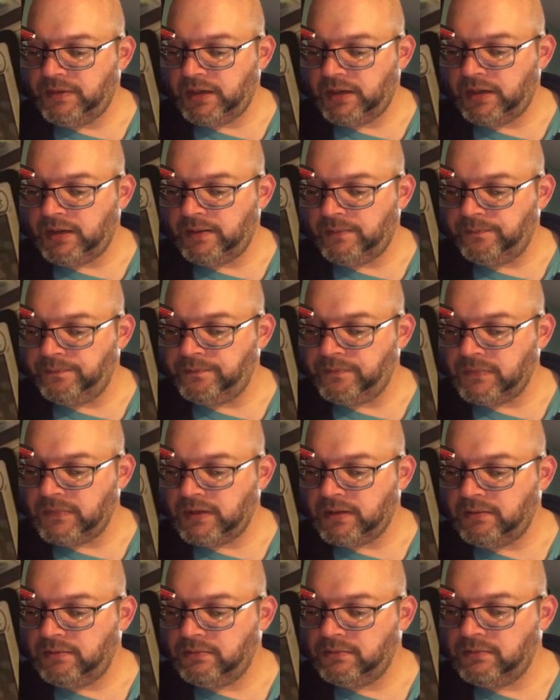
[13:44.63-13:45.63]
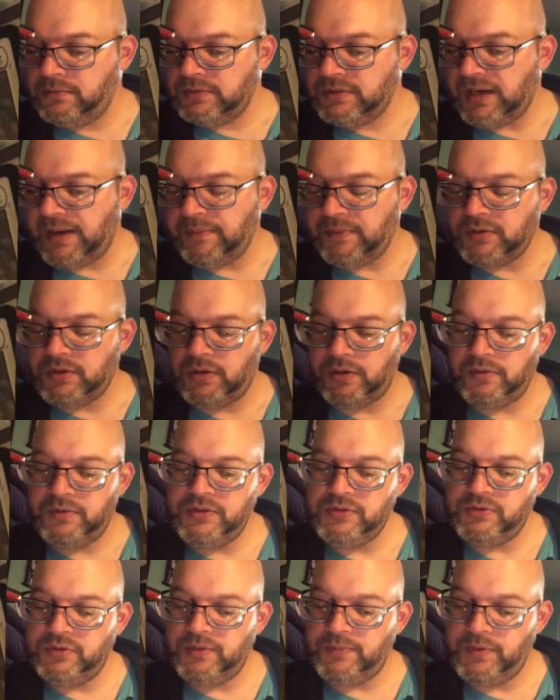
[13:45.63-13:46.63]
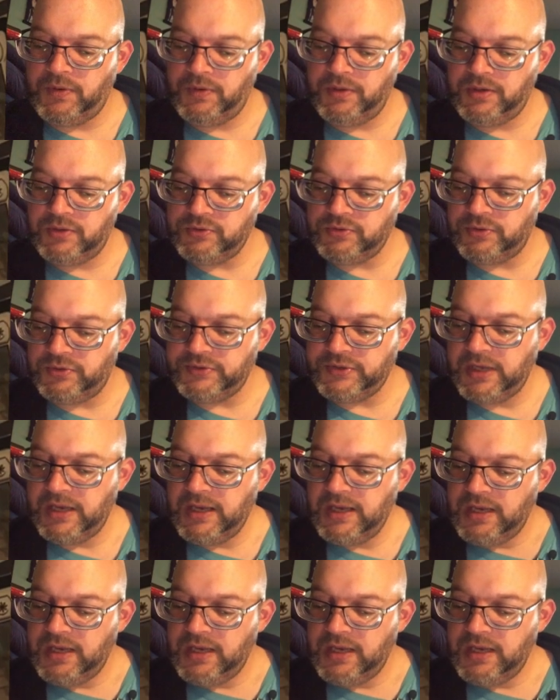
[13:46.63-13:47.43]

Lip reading: tap a target creature an opponent controls.